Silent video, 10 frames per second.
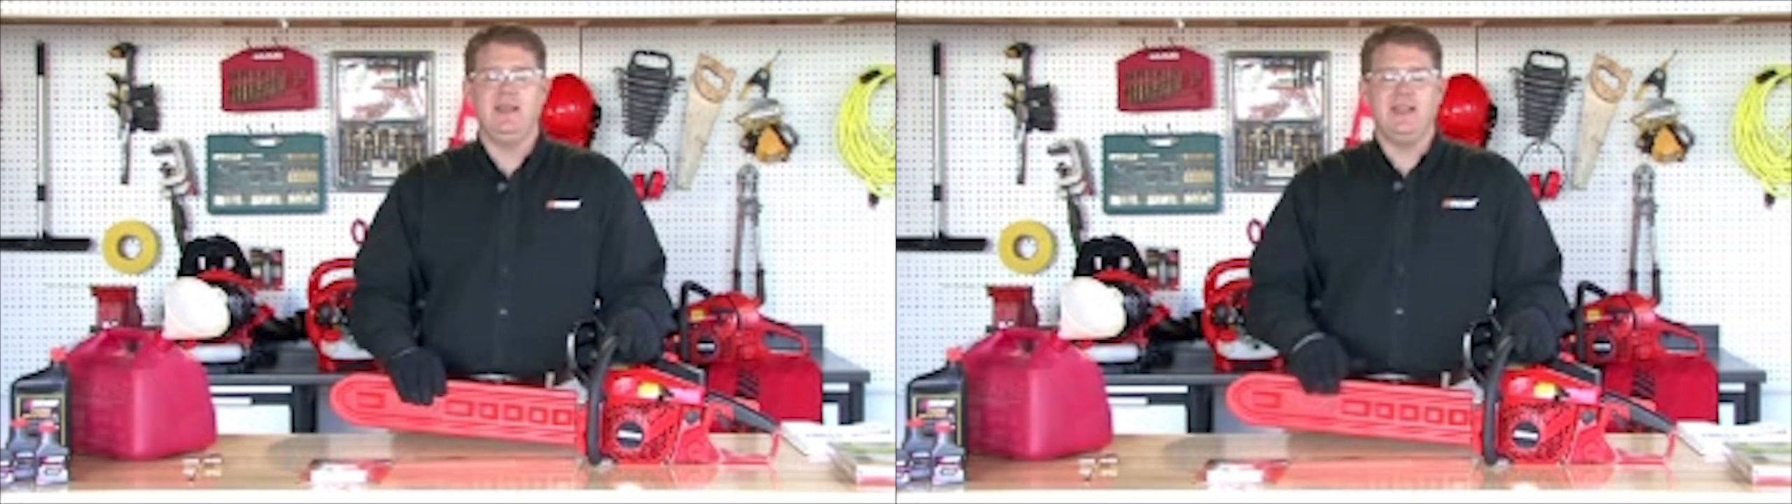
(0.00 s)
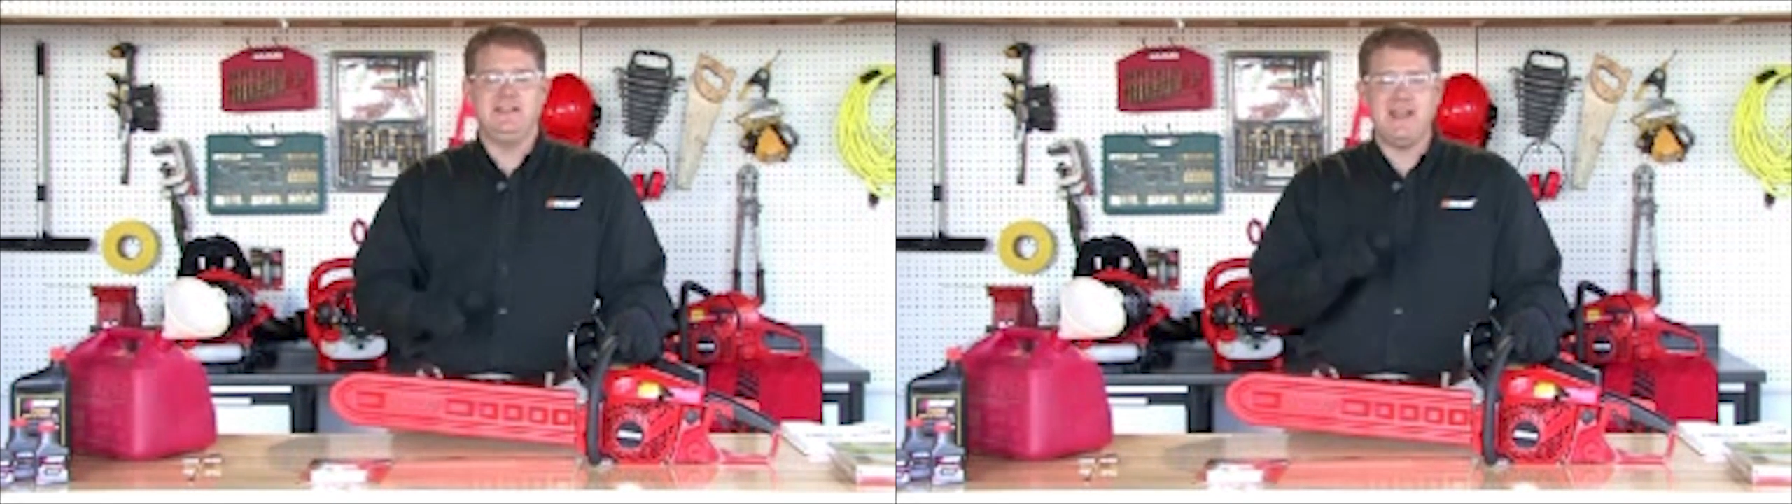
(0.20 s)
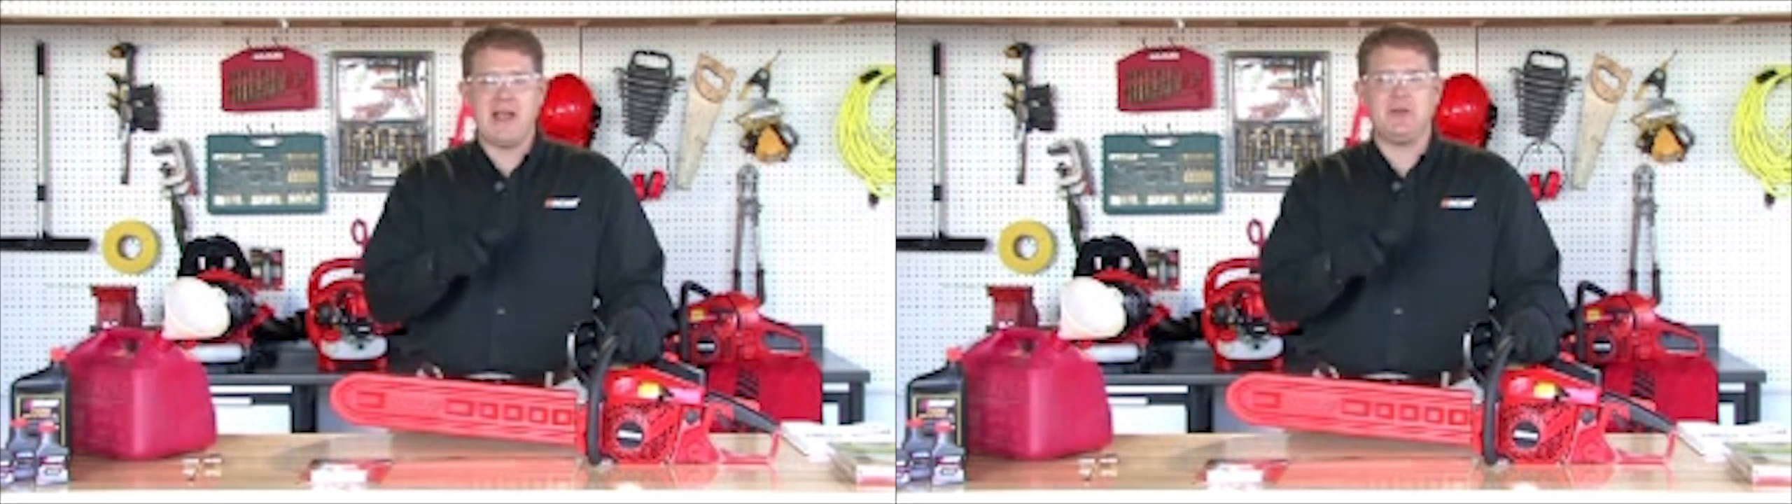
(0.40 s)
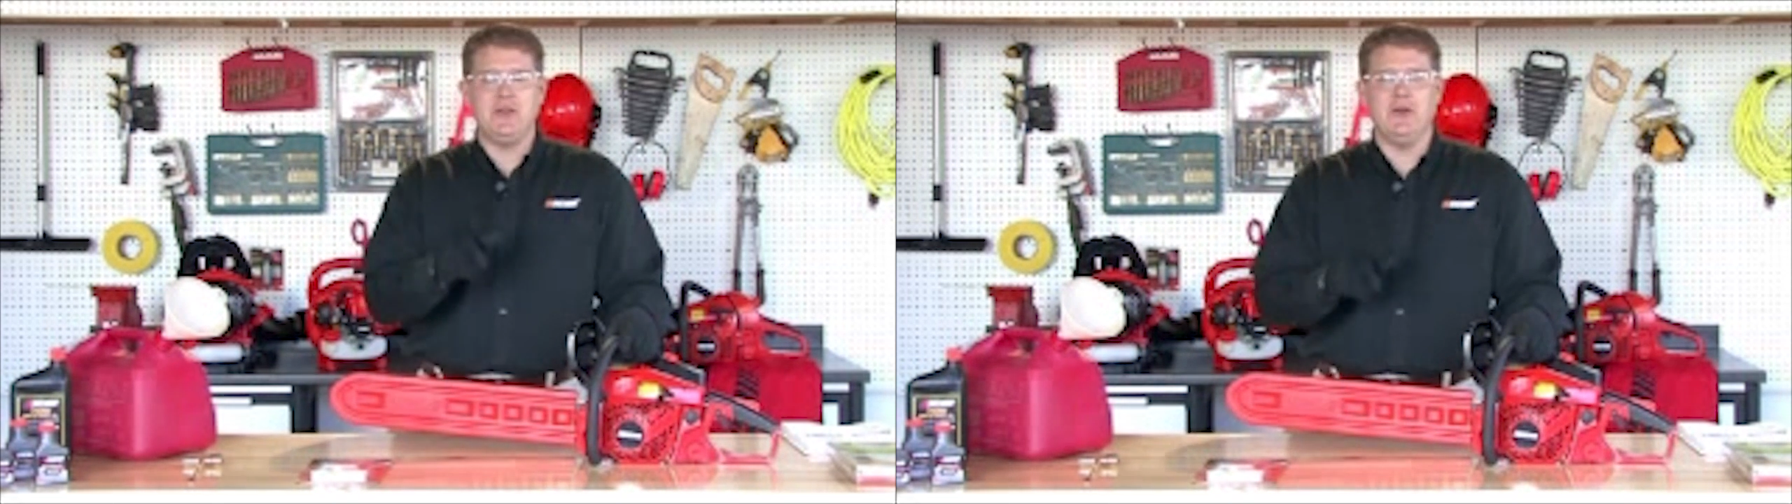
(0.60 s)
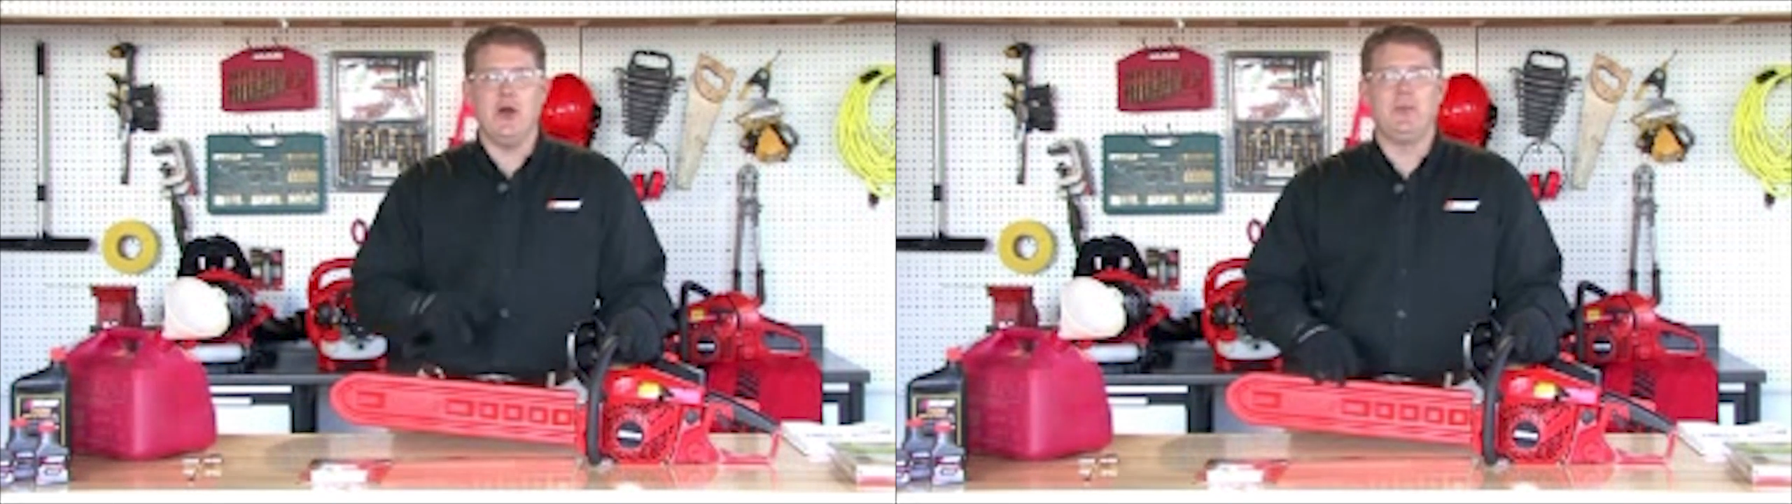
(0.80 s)
and tackle
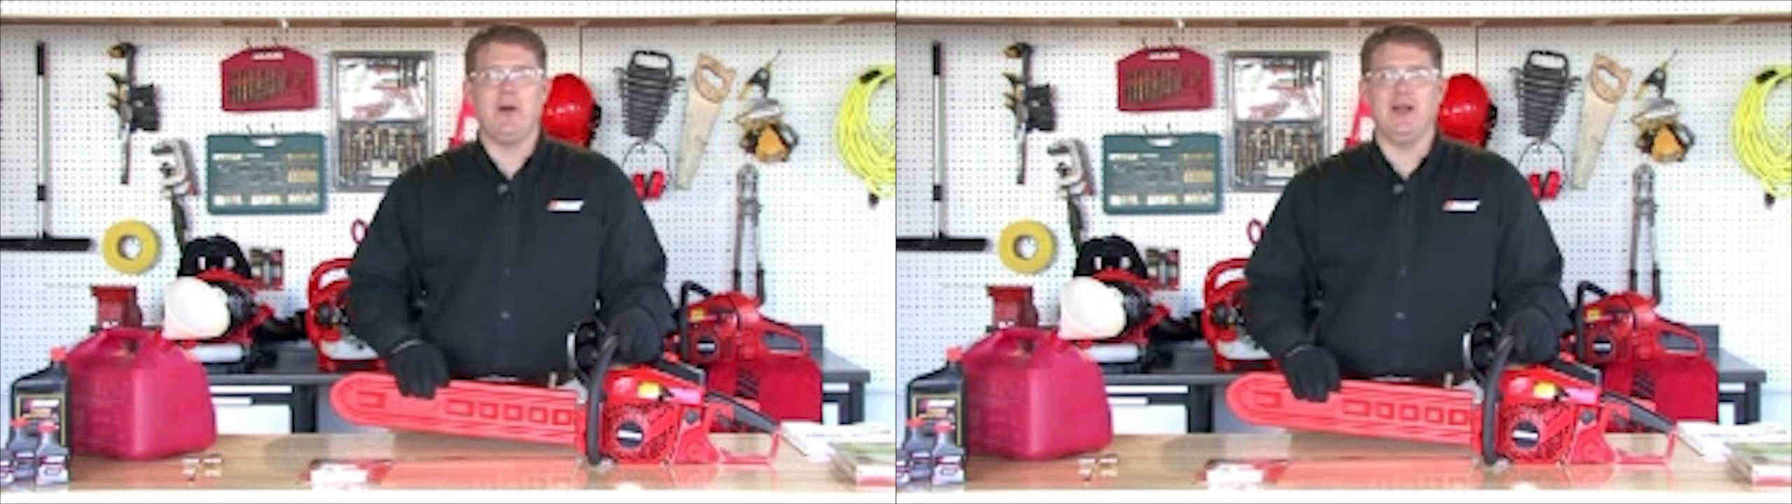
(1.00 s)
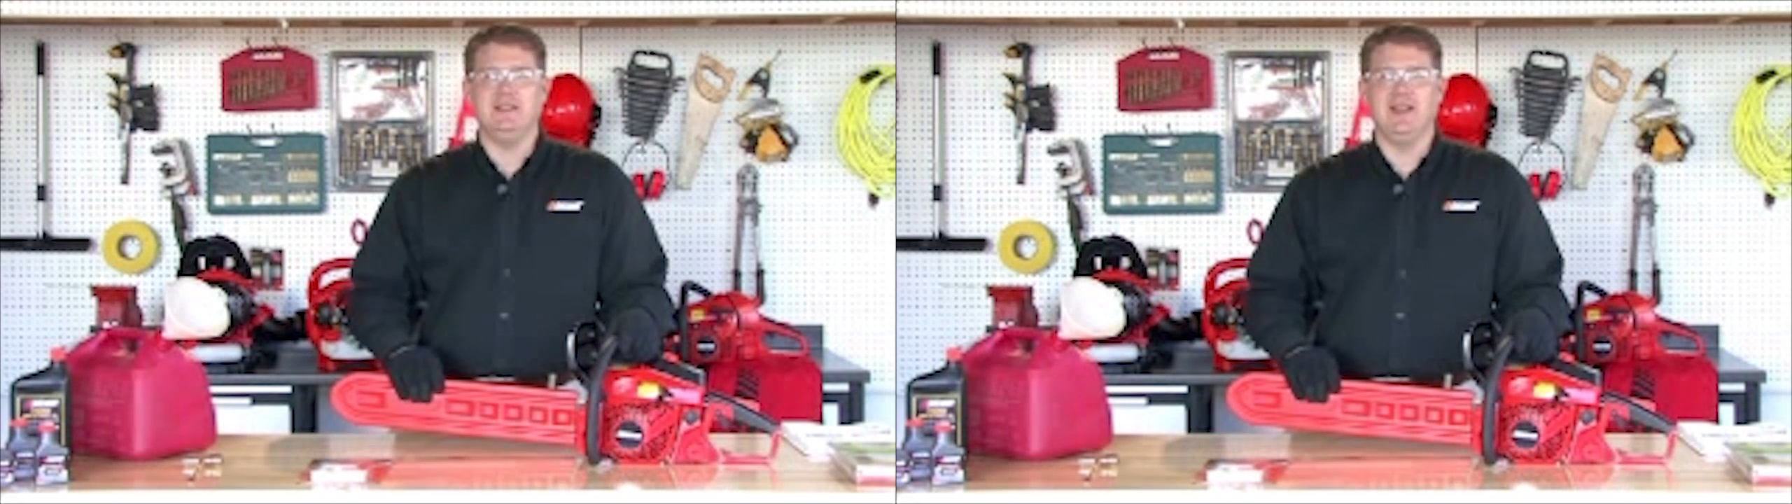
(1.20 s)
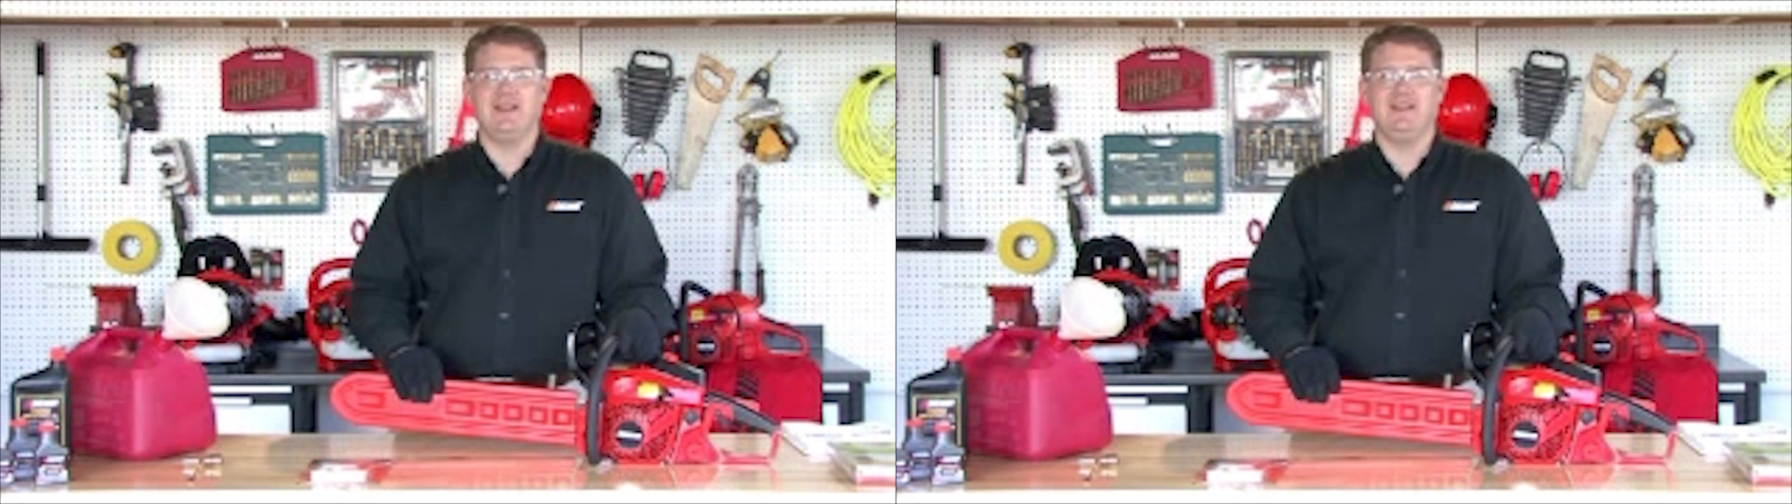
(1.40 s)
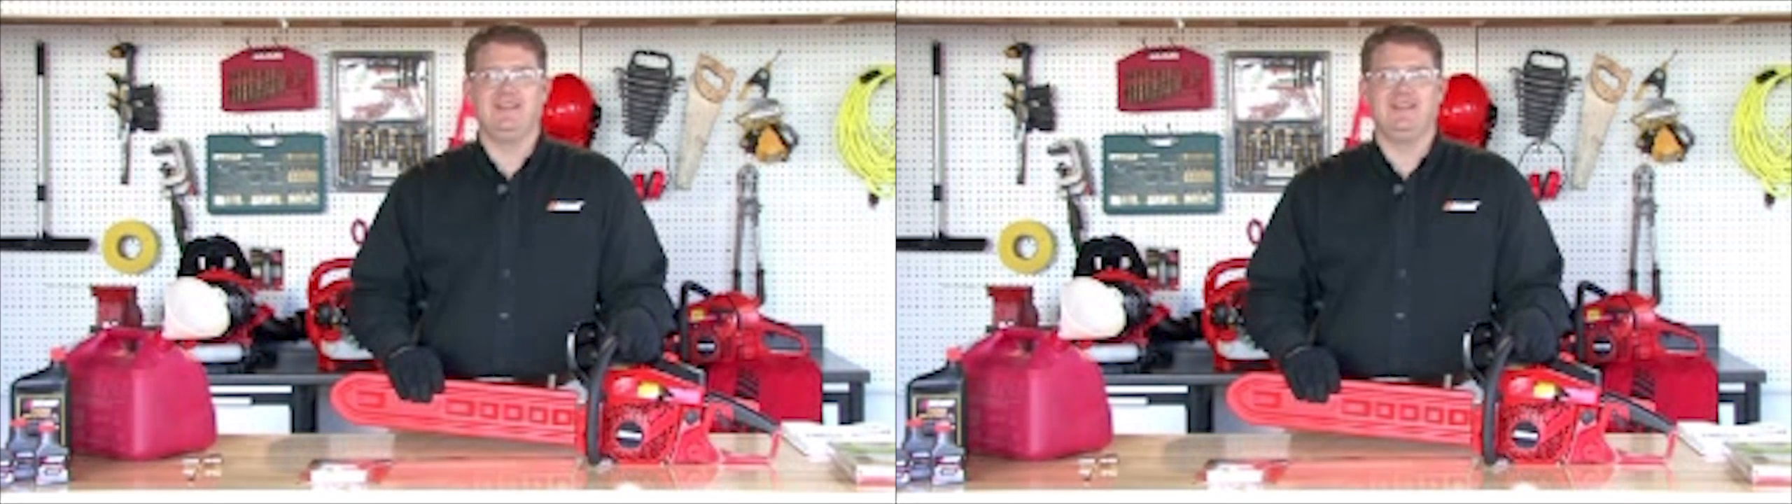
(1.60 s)
your own project.